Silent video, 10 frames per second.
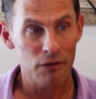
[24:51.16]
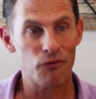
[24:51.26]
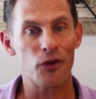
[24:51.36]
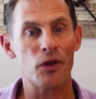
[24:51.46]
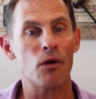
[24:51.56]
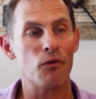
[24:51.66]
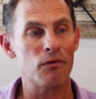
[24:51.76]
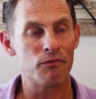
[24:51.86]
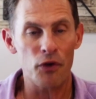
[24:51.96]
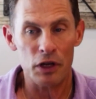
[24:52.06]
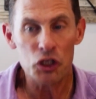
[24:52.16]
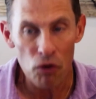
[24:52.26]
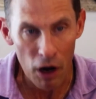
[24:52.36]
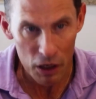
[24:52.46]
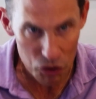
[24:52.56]
for the
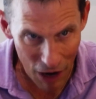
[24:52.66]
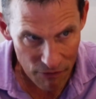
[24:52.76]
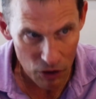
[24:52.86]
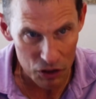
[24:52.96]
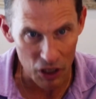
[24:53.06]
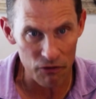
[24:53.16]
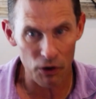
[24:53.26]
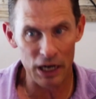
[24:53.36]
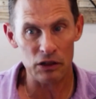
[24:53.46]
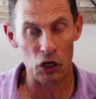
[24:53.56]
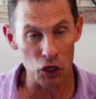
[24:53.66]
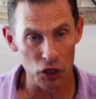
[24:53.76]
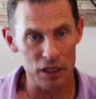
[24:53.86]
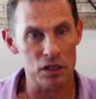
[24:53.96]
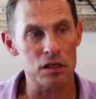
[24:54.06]
truck driver delivering the
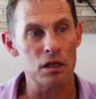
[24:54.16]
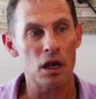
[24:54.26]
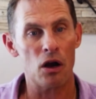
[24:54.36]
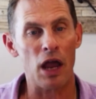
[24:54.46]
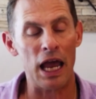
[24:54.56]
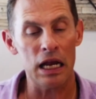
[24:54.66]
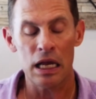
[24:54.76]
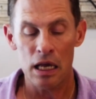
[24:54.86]
goods, okay?